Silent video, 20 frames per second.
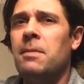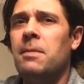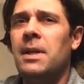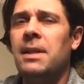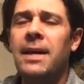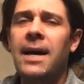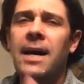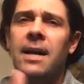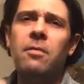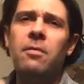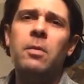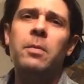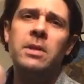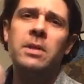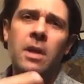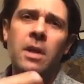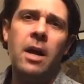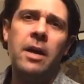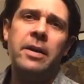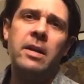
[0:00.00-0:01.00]
a lot of what we're
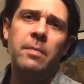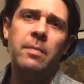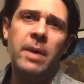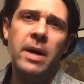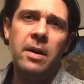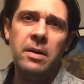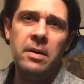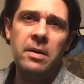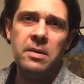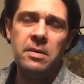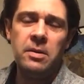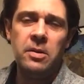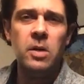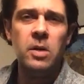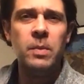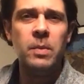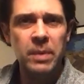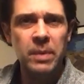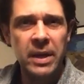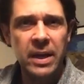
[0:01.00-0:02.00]
talking about is
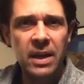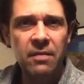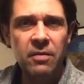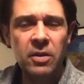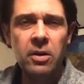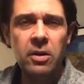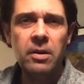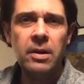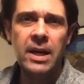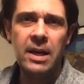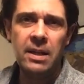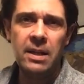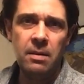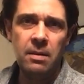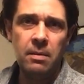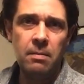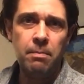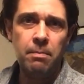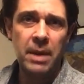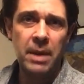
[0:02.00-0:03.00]
human behavior and
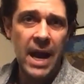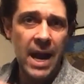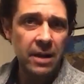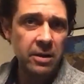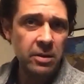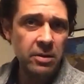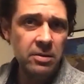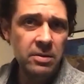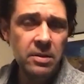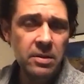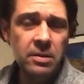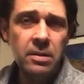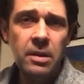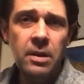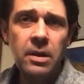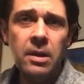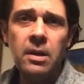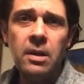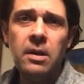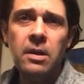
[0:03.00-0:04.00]
patterns.
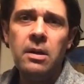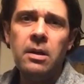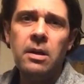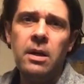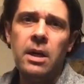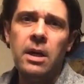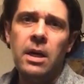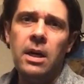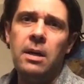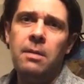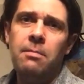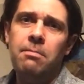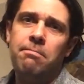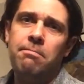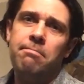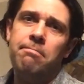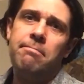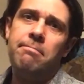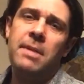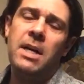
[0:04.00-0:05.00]
I'll
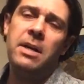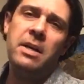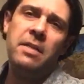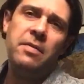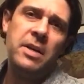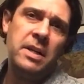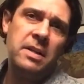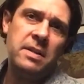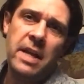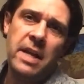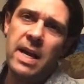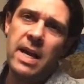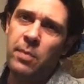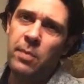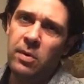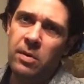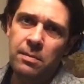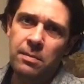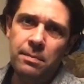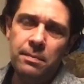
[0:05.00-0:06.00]
give an
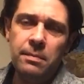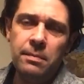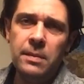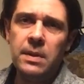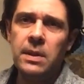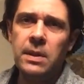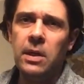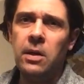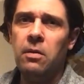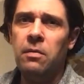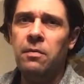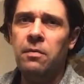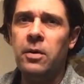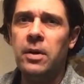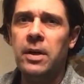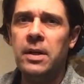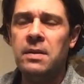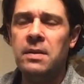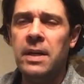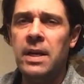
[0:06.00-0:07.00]
example. So,
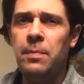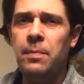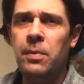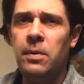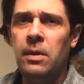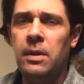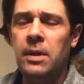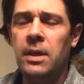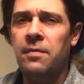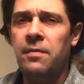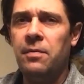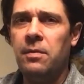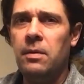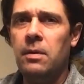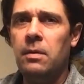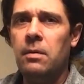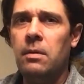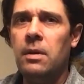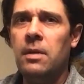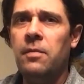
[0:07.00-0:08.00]
for example,
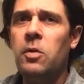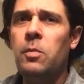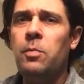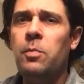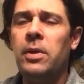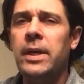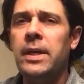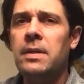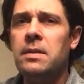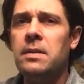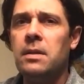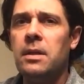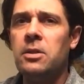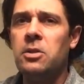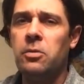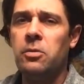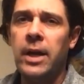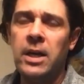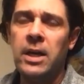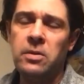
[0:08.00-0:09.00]
if you place a
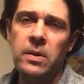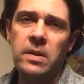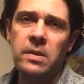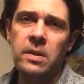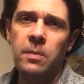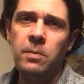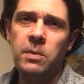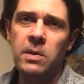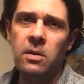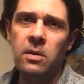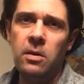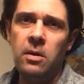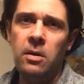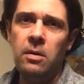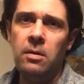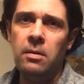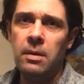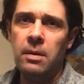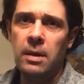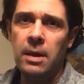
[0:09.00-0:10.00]
trash
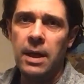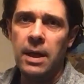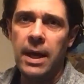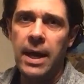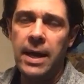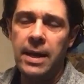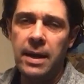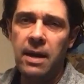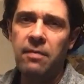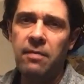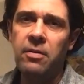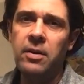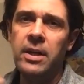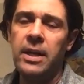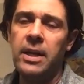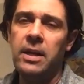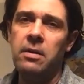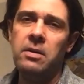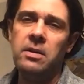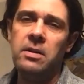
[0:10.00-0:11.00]
receptacle at every
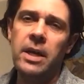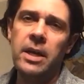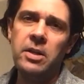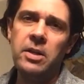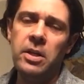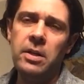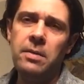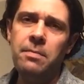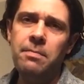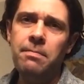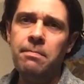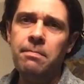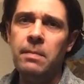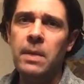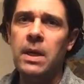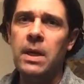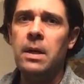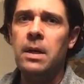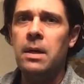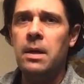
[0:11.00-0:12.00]
intersection,
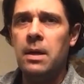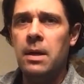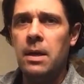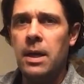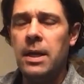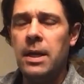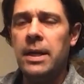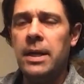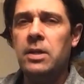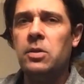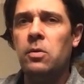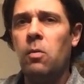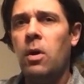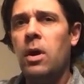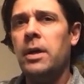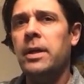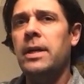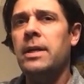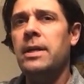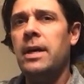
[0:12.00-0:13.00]
and as you're
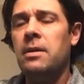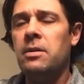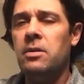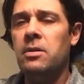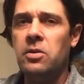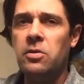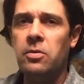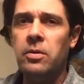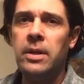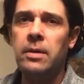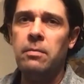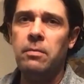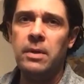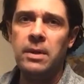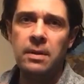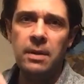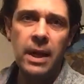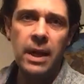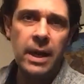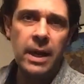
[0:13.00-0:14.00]
walking down the street
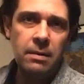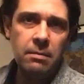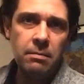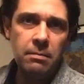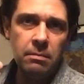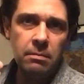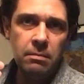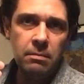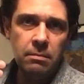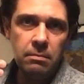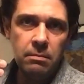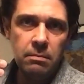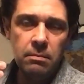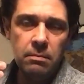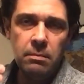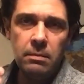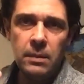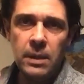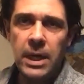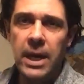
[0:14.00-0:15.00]
with that
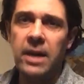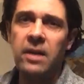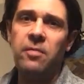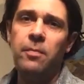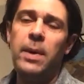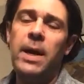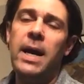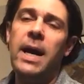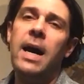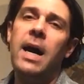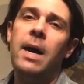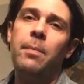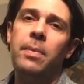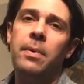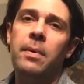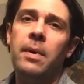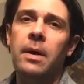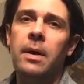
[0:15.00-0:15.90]
can of pop,